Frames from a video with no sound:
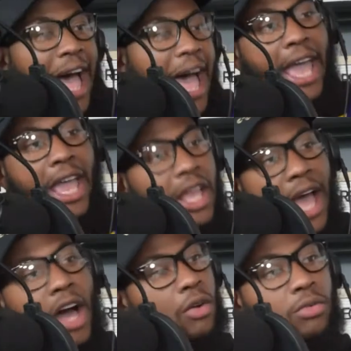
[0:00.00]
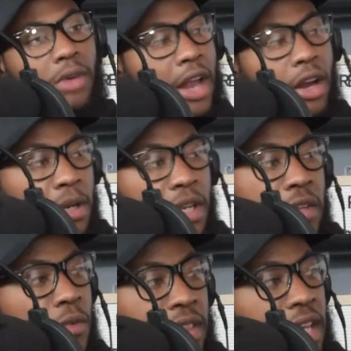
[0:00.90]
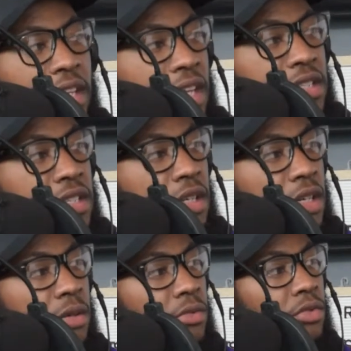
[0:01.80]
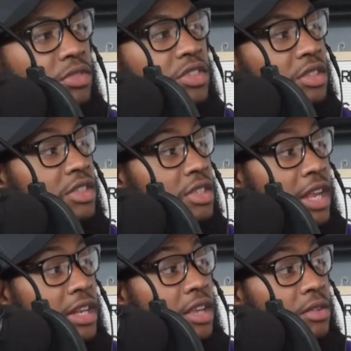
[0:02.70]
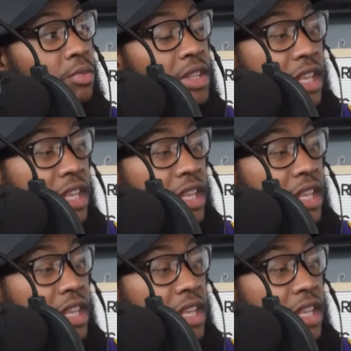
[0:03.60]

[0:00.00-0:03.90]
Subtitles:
I don't believe what they did to what they